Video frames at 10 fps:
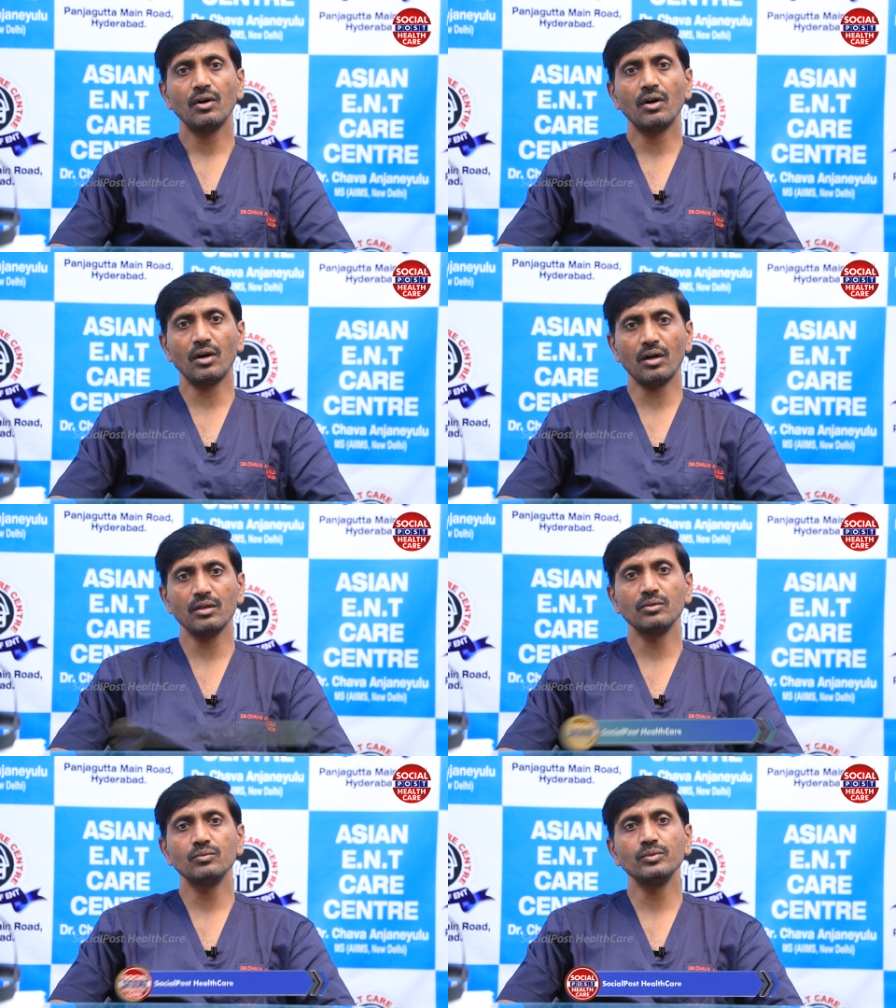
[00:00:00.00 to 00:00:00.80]

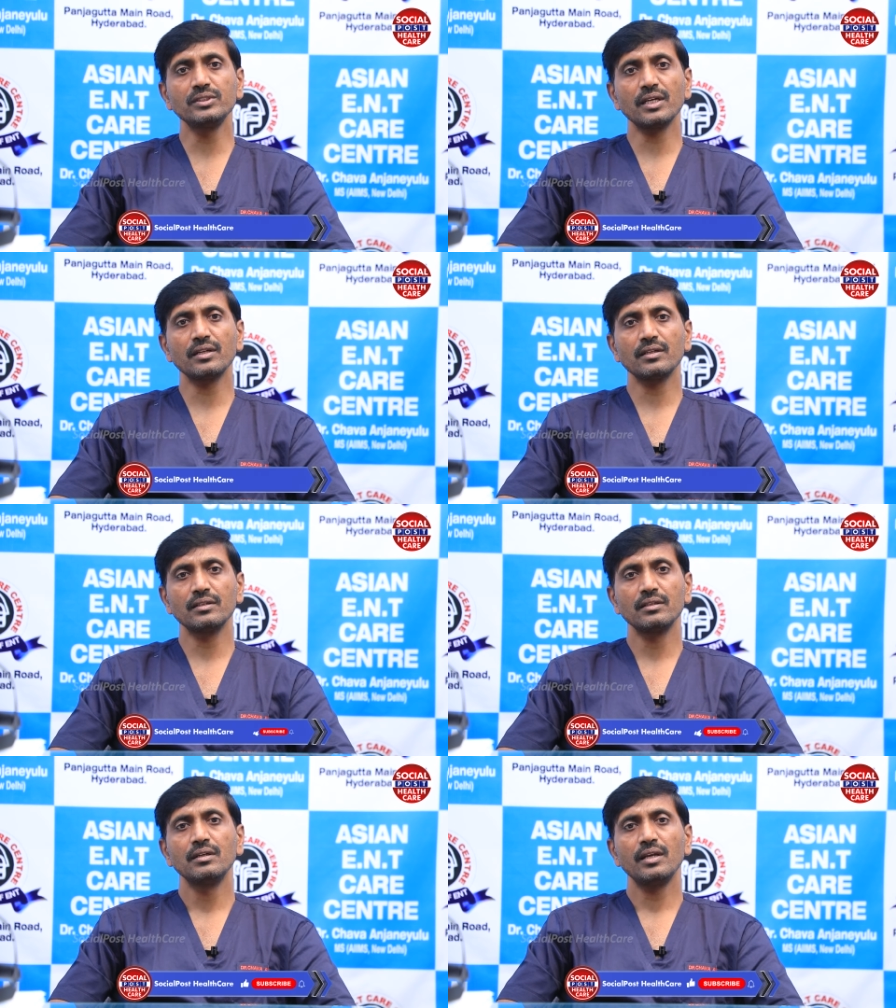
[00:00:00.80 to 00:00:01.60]
all which are
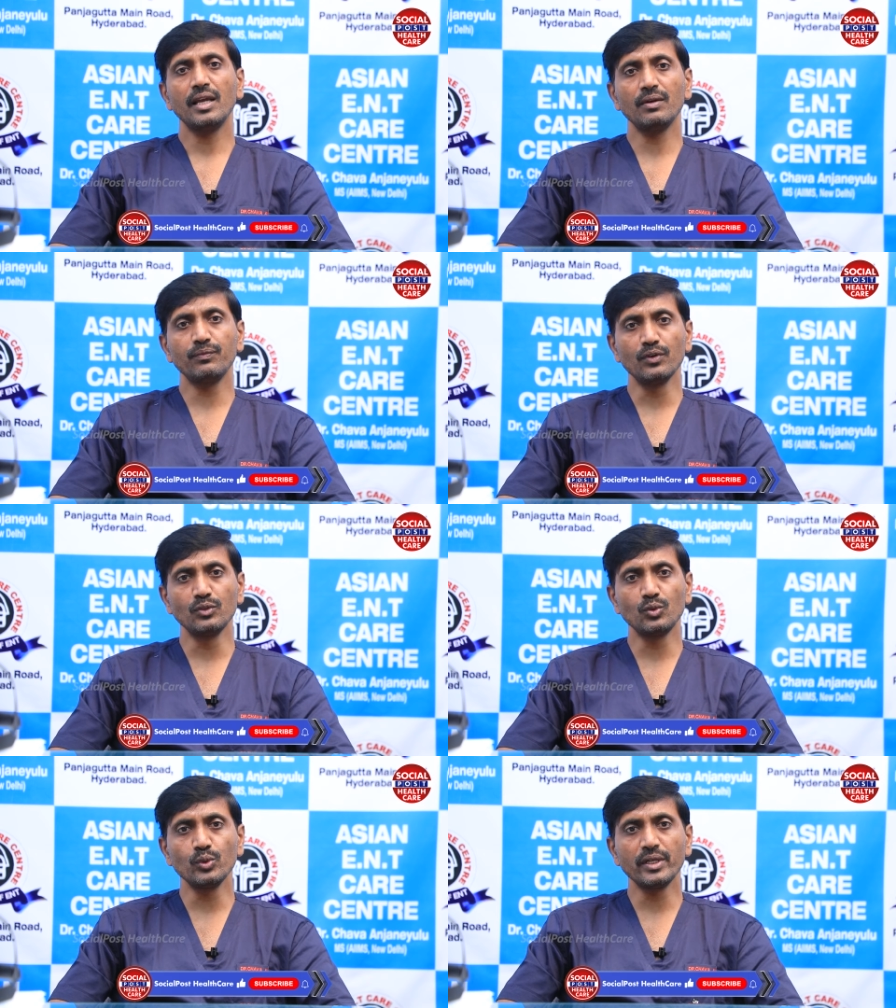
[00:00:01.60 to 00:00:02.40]
helpful
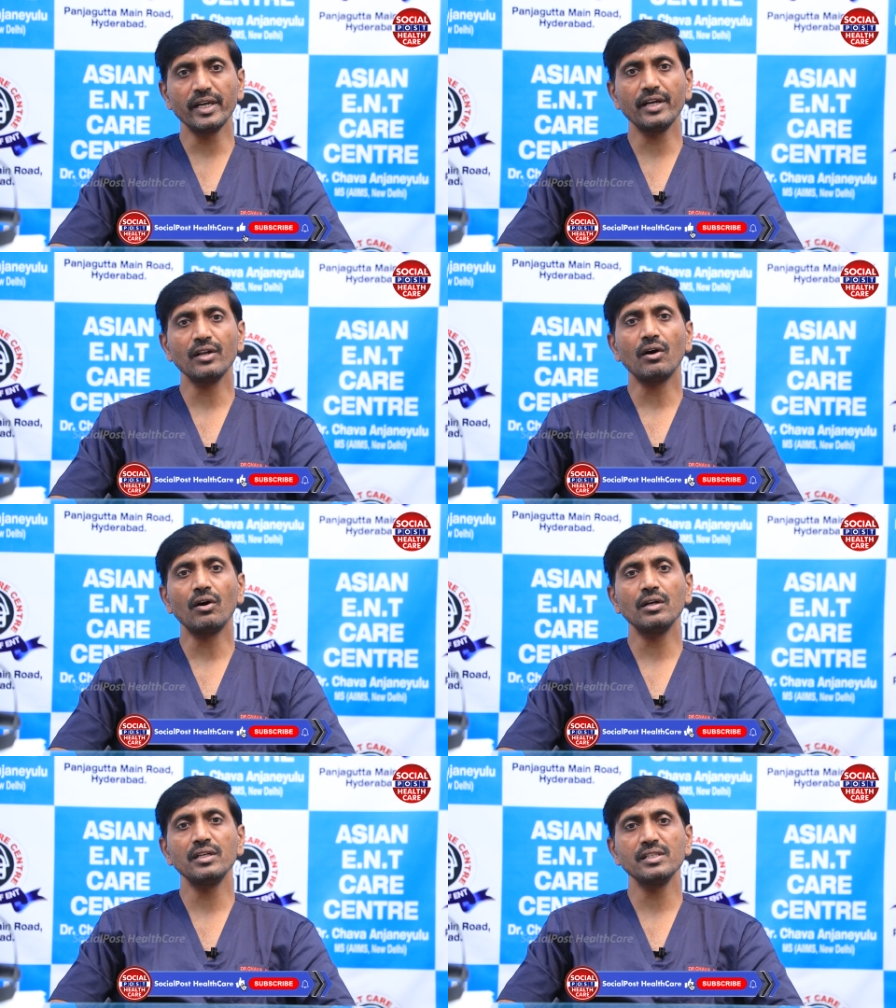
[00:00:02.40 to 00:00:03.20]
to treat
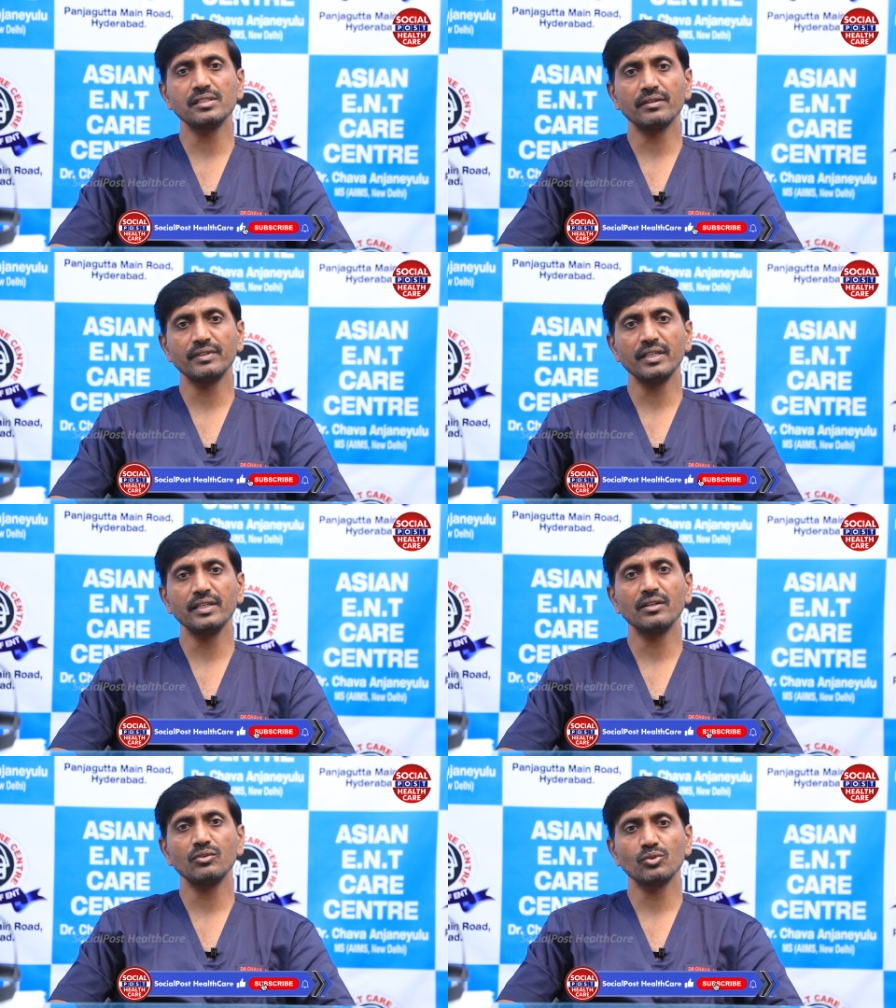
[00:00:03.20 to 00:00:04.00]
all diseases of the
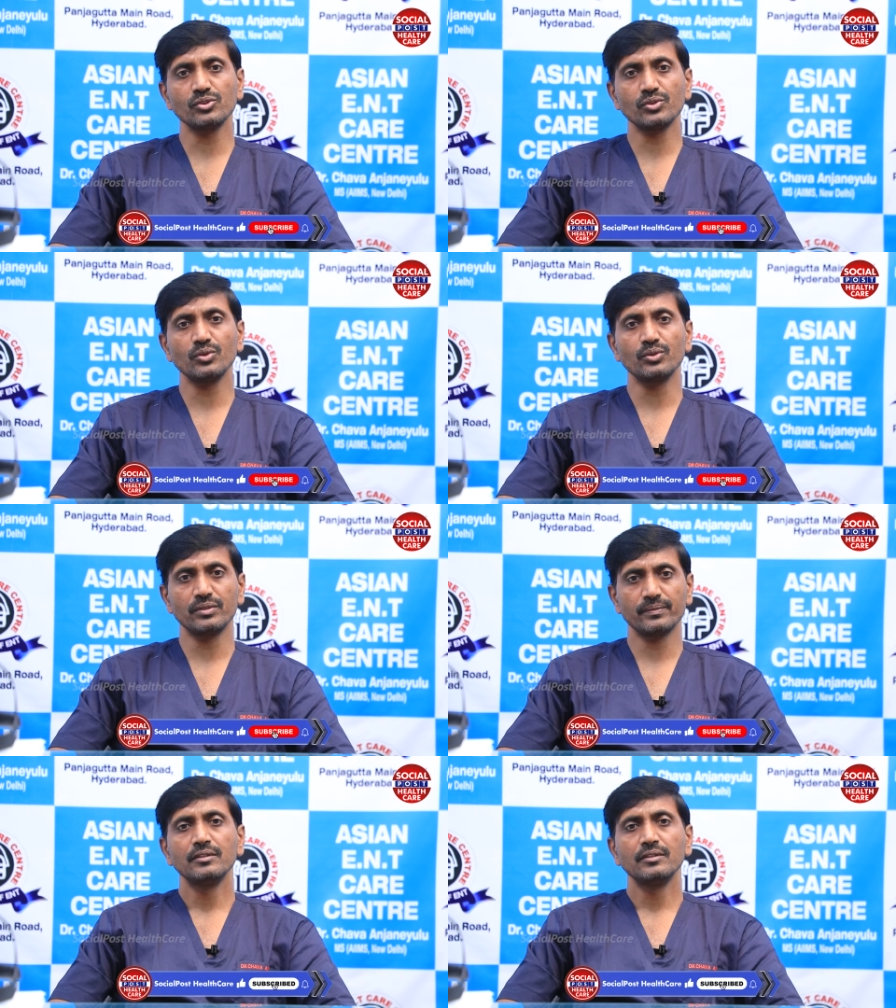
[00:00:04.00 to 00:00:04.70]
ear, nose, throat.